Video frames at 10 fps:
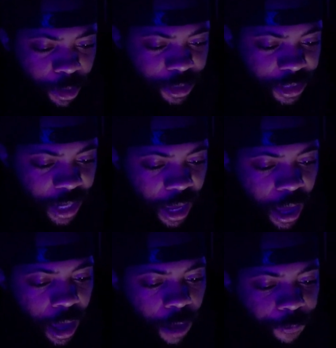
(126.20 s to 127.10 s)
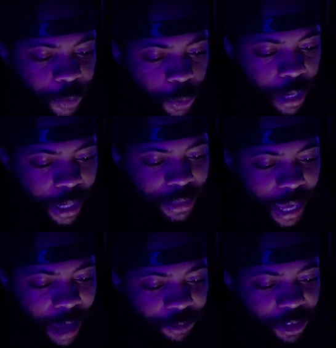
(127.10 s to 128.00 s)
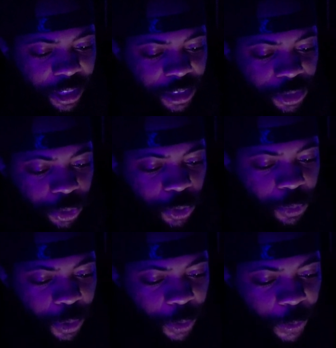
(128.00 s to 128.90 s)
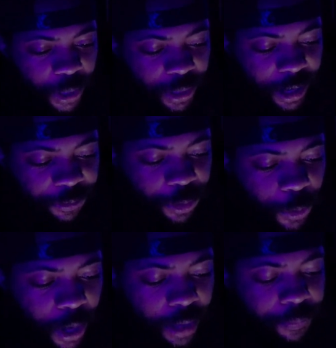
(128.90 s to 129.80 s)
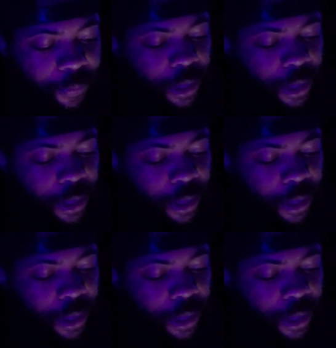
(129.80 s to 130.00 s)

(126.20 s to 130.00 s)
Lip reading: is this? A few days after Izuku Midoriya left UA.